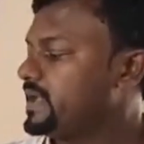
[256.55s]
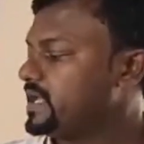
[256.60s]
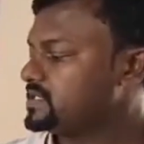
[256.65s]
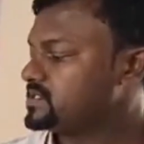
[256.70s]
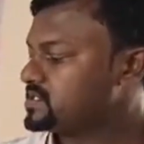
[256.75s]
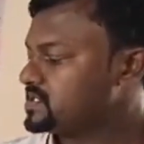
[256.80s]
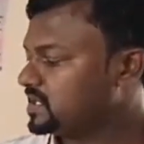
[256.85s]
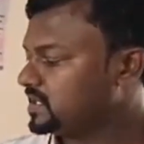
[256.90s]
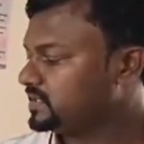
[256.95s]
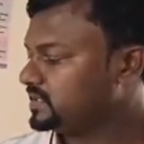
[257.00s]

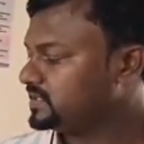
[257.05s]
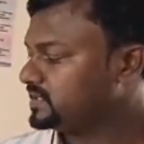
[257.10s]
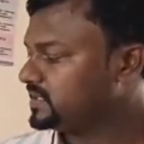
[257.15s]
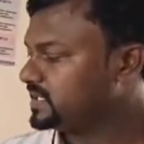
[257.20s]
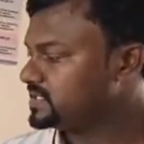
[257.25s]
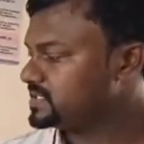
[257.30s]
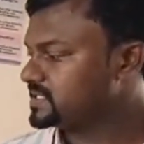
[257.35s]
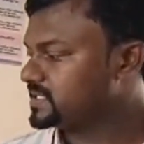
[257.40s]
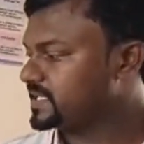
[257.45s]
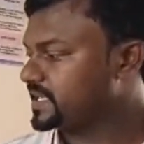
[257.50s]
Based
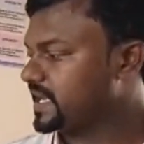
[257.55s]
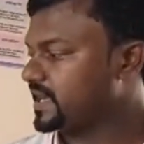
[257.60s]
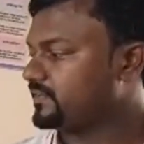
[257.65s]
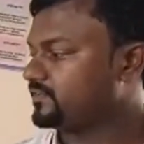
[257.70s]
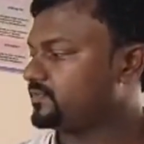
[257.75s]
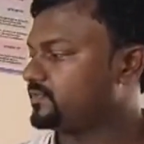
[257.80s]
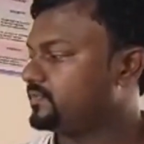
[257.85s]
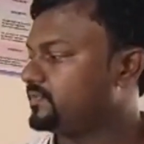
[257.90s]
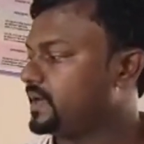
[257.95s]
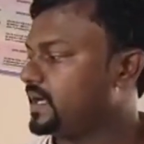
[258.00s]
on this
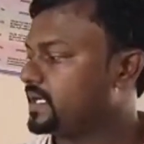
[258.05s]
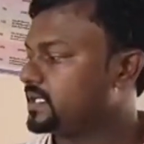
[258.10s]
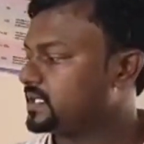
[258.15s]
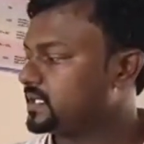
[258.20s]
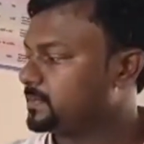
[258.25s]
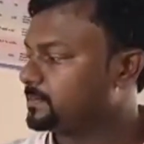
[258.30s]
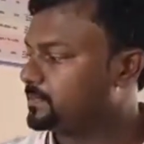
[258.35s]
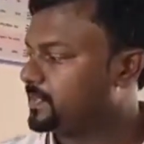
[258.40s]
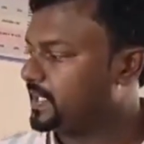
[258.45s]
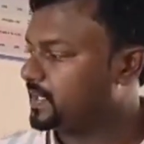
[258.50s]
graph,
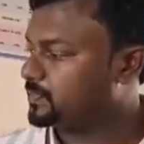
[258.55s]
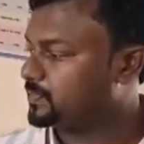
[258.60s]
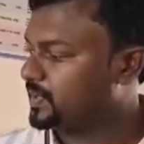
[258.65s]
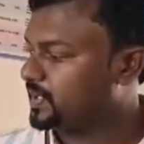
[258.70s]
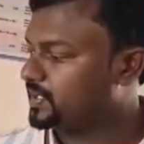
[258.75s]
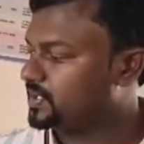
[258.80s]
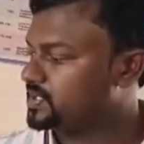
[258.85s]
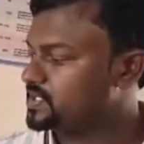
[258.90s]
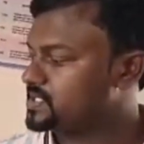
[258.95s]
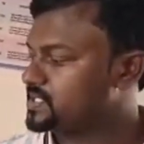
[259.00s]
where the
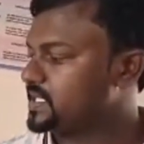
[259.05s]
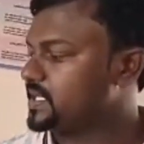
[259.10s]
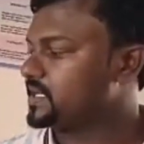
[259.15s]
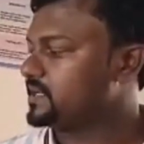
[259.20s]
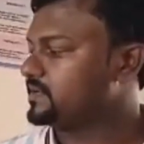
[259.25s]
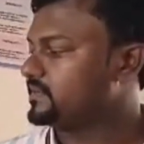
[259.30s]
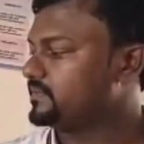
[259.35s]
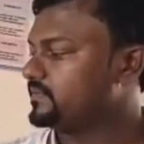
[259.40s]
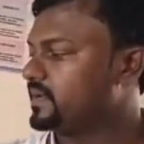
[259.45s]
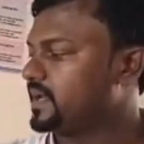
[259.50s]
peak point is
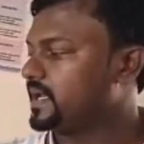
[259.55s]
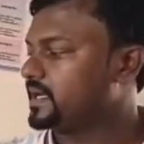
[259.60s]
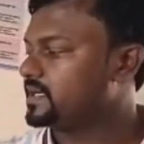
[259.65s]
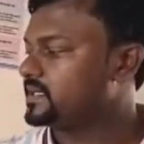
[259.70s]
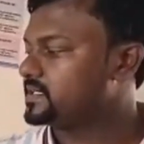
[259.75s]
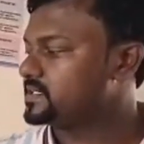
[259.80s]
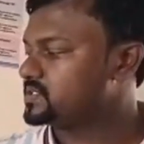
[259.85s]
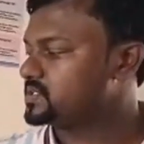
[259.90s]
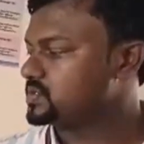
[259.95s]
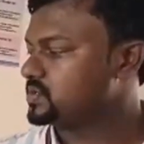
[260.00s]
high,
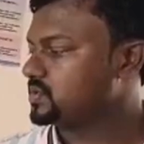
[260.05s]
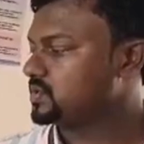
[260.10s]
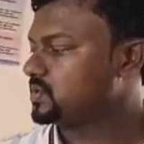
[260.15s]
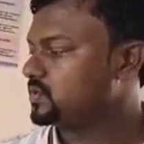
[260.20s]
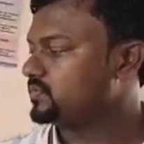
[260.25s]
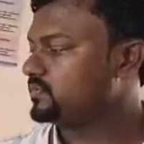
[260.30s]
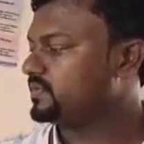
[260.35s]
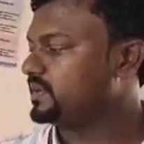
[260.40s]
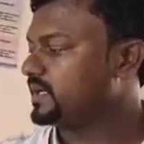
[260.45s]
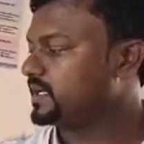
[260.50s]
where it is
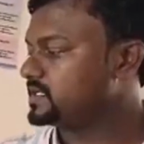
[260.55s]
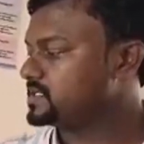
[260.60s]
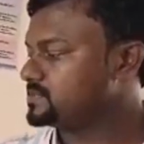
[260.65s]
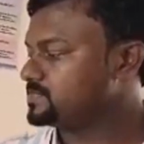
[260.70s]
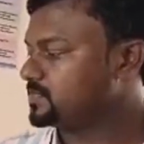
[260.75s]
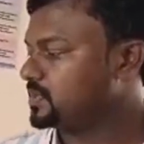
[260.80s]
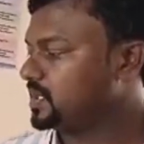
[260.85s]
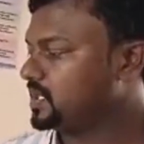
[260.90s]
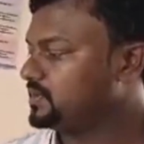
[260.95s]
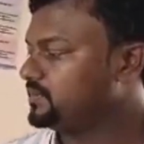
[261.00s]
low, where
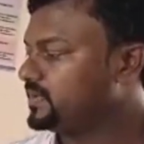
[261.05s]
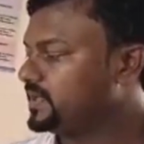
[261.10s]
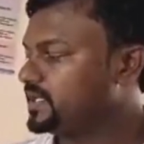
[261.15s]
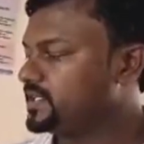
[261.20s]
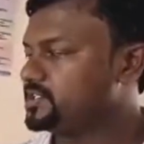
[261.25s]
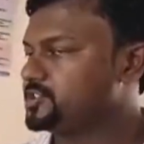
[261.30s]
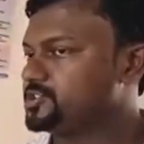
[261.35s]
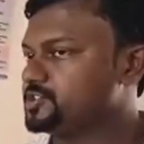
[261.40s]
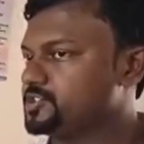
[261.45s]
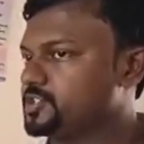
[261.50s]
small
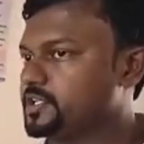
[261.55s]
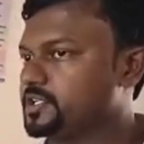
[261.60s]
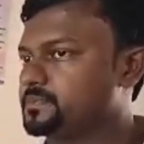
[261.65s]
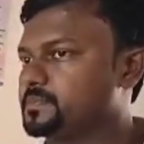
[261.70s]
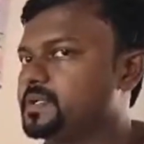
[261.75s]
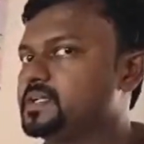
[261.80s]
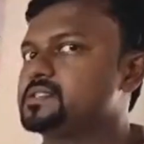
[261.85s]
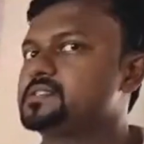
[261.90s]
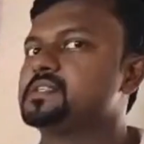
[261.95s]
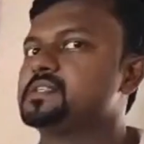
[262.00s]
variations
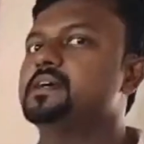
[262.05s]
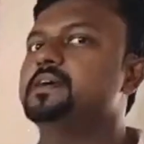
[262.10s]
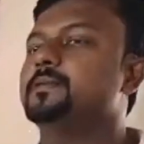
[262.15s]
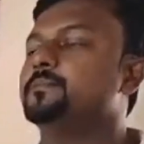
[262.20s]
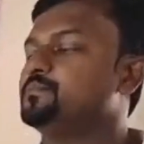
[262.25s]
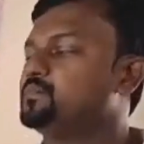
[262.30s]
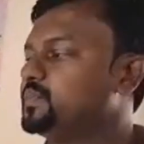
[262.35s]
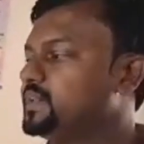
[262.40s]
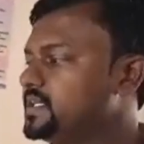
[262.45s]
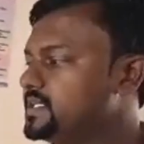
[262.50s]
are placed,
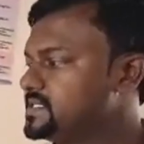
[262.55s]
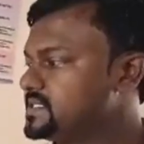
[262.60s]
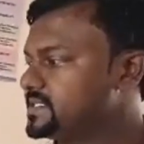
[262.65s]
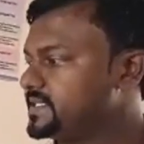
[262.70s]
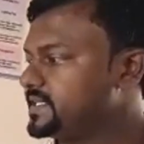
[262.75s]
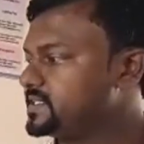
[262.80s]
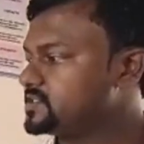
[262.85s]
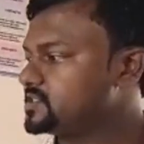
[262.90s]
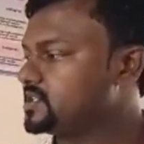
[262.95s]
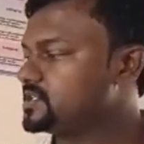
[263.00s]

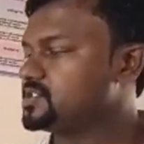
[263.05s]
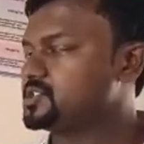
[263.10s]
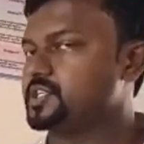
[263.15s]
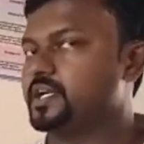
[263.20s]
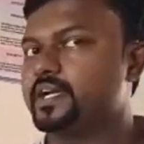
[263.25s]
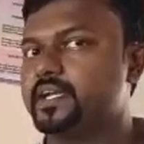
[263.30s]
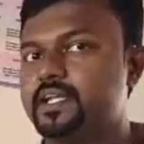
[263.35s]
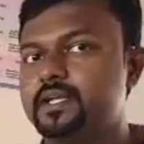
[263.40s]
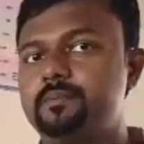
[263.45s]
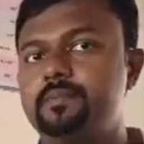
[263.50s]
these things are
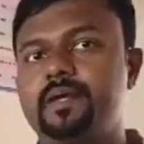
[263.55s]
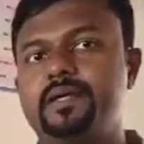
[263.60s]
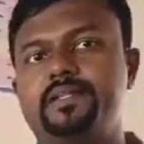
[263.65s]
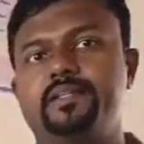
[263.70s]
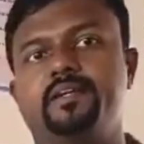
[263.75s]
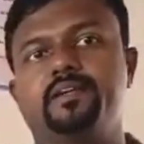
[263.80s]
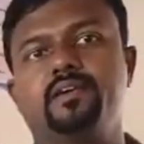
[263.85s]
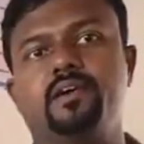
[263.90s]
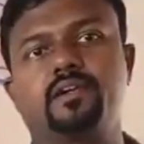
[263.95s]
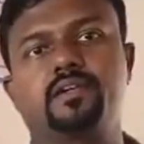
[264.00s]
studied
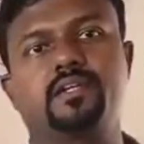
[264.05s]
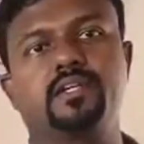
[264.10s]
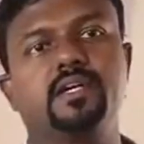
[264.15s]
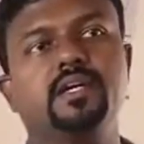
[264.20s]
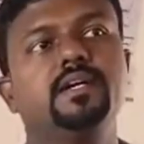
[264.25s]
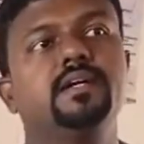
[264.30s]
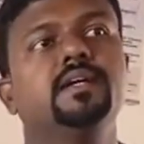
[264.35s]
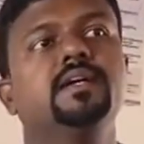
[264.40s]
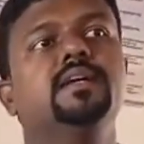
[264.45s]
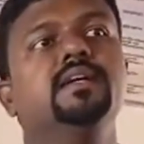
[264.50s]
by the
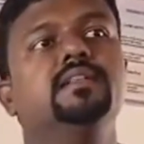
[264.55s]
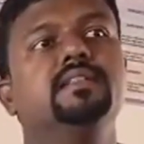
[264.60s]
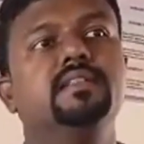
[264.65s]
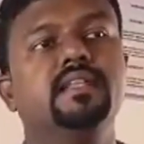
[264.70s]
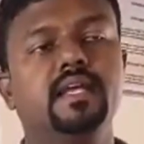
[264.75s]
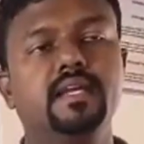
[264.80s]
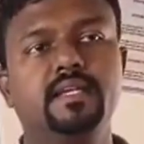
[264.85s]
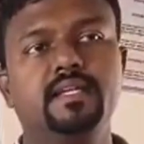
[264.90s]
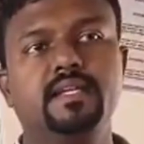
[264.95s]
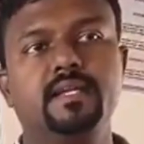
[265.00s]
doctor.
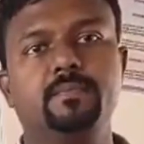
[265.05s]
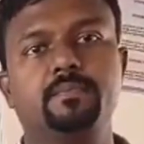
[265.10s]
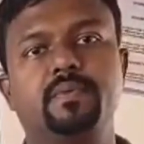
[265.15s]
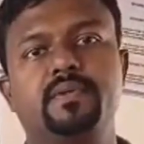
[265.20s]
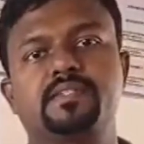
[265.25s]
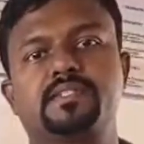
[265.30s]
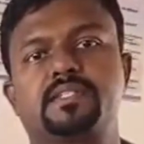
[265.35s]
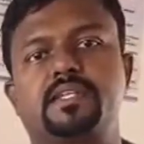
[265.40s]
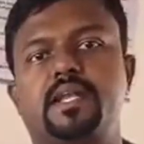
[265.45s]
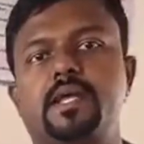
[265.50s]
Then
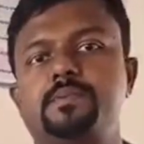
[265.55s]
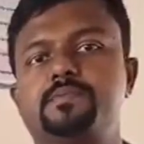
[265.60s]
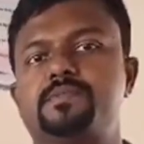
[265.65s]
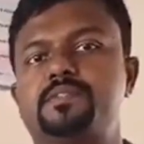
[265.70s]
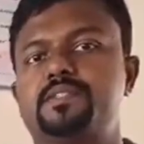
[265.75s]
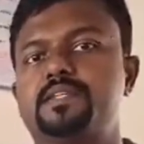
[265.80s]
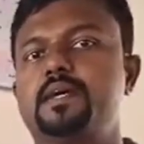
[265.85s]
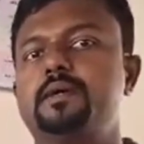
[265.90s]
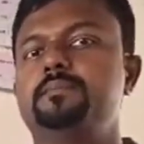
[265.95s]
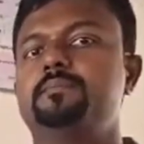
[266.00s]
he
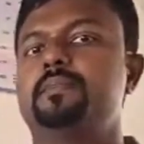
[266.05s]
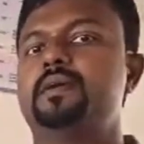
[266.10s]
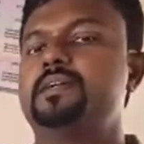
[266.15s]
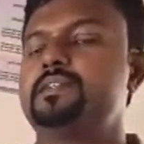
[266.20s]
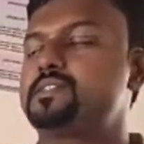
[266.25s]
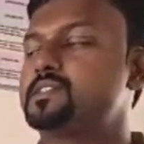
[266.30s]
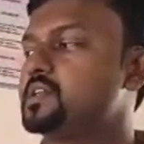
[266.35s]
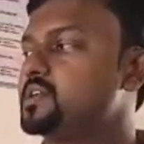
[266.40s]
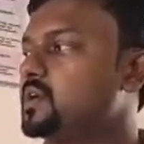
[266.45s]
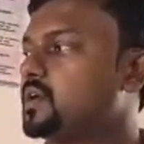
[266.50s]
prescribes the
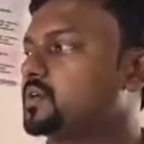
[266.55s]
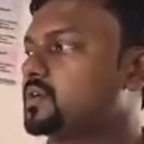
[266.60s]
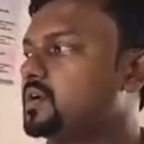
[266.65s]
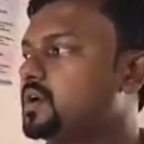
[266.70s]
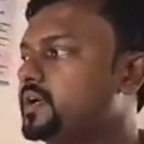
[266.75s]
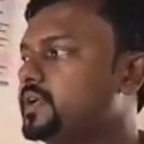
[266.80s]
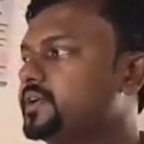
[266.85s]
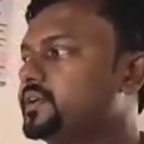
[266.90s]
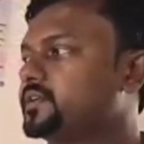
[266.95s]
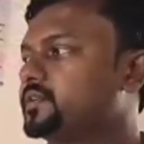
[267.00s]
medicine
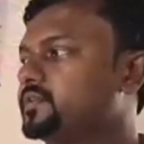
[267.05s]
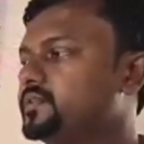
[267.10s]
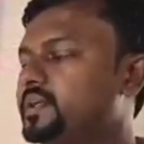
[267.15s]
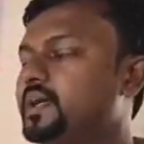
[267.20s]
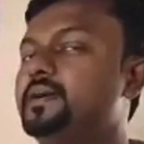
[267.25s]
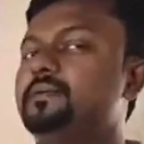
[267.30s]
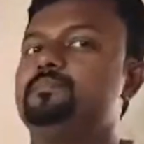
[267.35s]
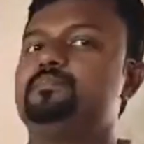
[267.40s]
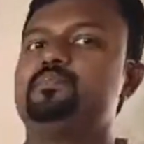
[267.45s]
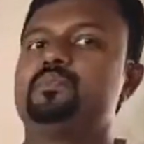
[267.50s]
according to
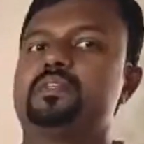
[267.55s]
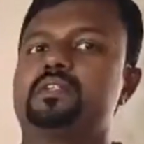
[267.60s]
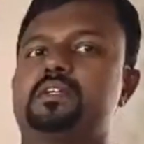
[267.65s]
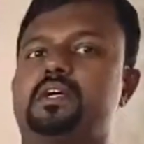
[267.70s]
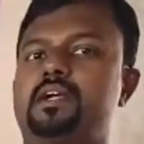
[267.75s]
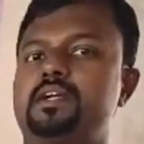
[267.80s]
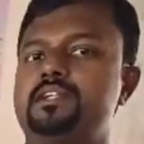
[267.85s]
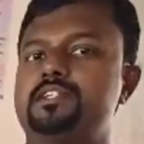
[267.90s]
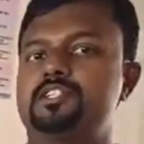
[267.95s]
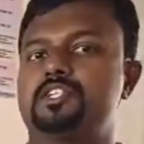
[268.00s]
the
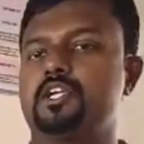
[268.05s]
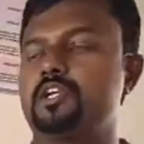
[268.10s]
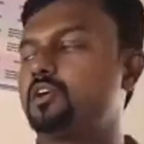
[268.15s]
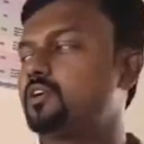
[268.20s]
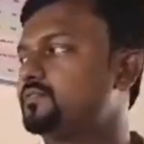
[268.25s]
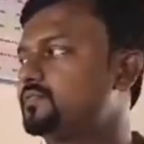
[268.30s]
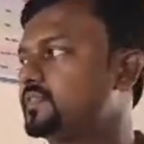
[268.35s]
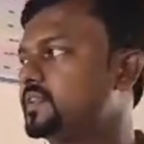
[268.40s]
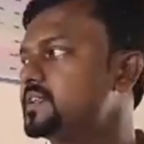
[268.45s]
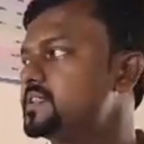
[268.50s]

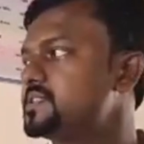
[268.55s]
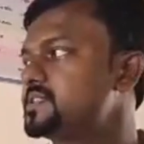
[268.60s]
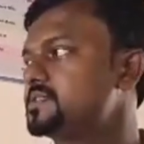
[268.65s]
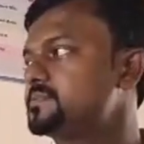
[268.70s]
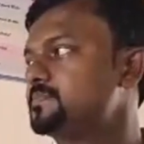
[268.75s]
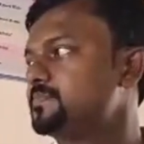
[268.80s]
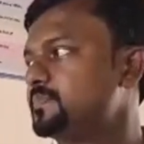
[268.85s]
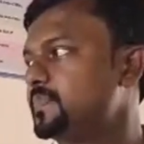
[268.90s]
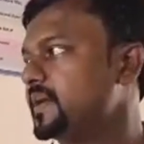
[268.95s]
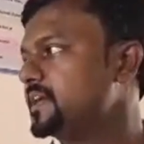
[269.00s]
condition of
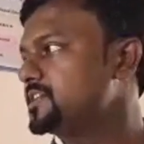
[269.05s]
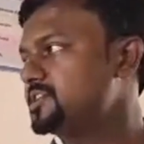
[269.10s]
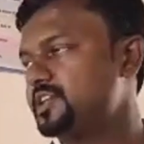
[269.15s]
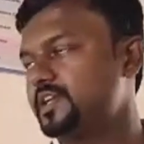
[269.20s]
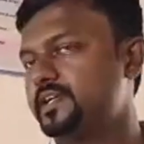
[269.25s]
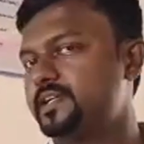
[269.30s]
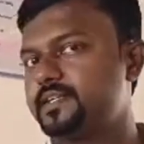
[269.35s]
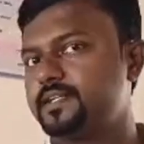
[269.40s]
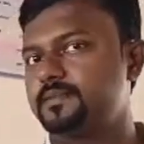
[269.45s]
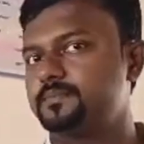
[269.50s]
this
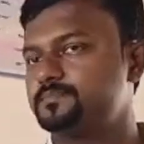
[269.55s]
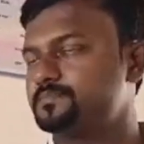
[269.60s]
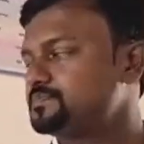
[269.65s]
patient.